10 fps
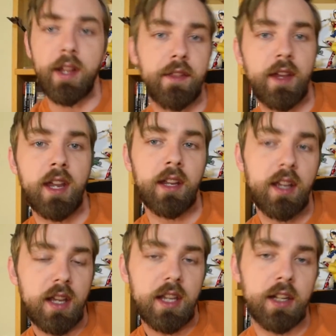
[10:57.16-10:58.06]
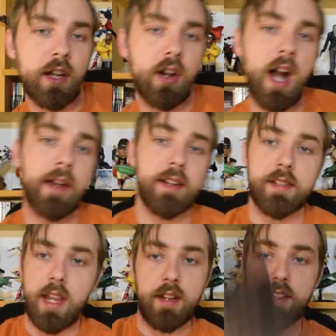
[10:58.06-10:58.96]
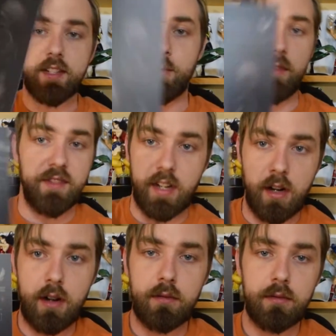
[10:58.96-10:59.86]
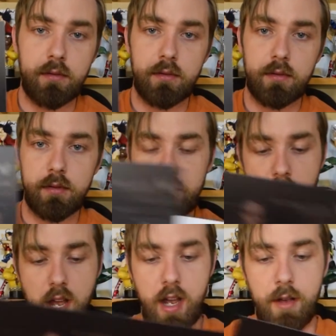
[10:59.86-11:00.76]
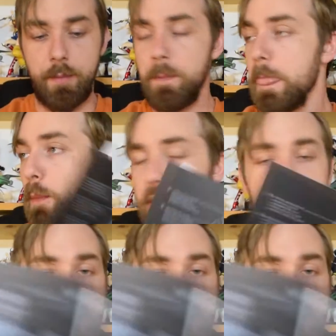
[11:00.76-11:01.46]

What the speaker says: thing, you know, I'm gonna say this is worth $0. But this